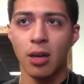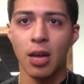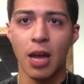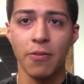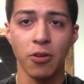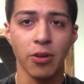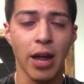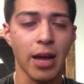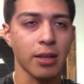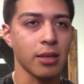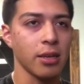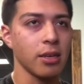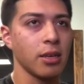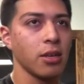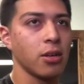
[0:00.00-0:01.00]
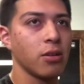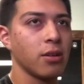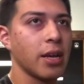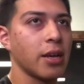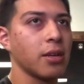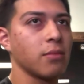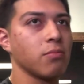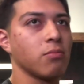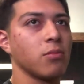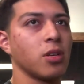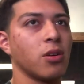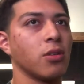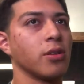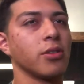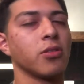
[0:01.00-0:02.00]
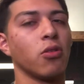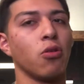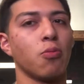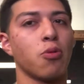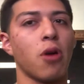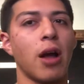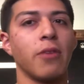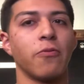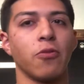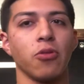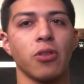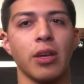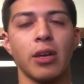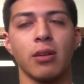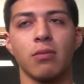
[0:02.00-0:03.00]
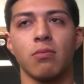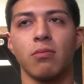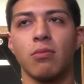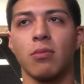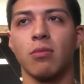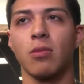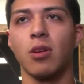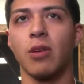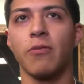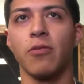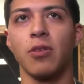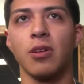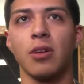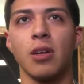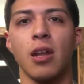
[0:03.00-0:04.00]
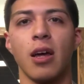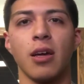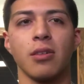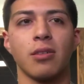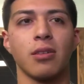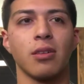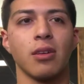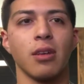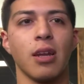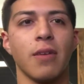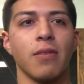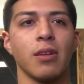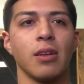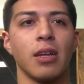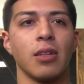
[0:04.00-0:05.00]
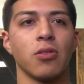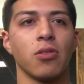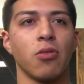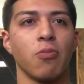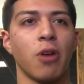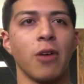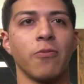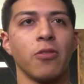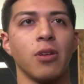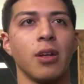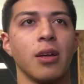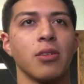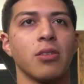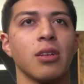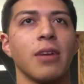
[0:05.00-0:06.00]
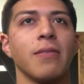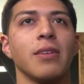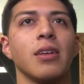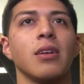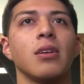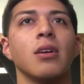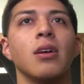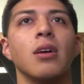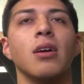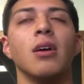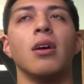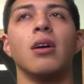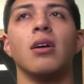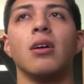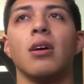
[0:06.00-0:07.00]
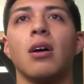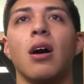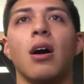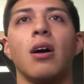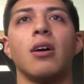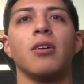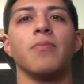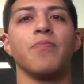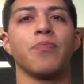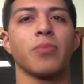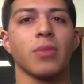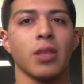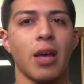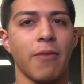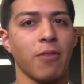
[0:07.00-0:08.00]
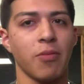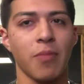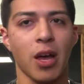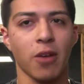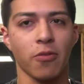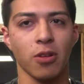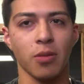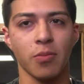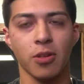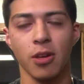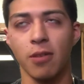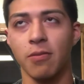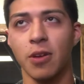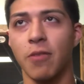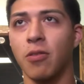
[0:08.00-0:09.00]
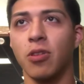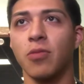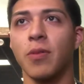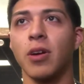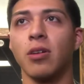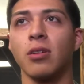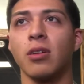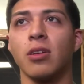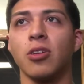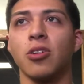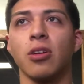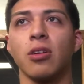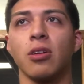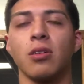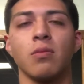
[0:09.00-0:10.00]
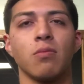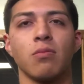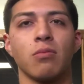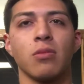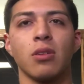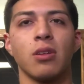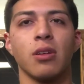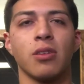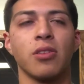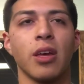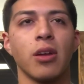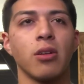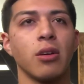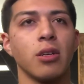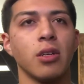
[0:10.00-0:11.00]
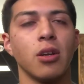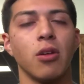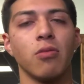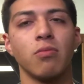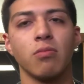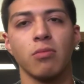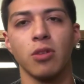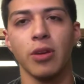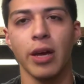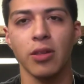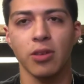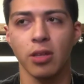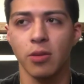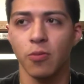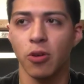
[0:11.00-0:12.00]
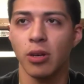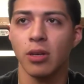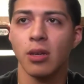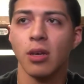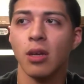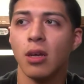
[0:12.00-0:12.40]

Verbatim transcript: Everyone acting, you know, like you know this whole prideful thing, you know, full of lust and everything. Like this whole prideful lust and everything. Um, every man for themselves. Everyone's better than each other, etc. You know, you guys get the point.